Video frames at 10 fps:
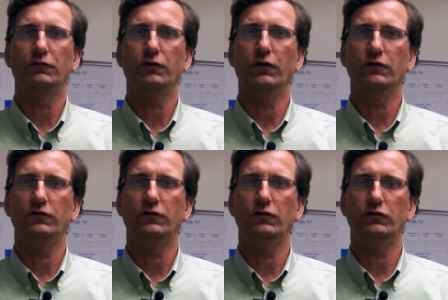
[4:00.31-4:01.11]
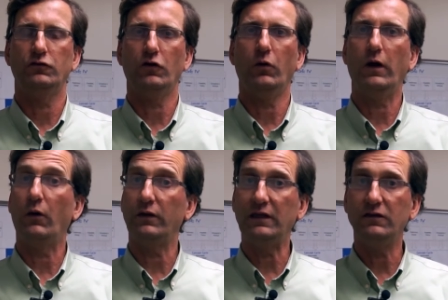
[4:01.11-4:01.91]
first to show
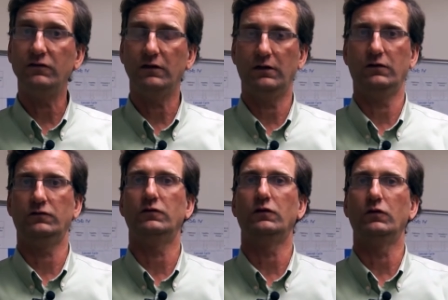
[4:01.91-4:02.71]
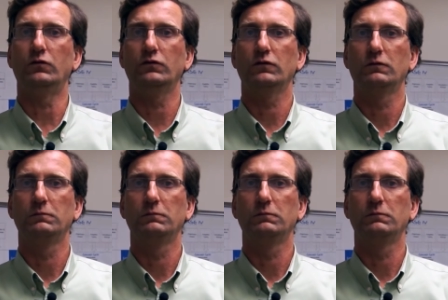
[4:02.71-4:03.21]
how easy it is to use.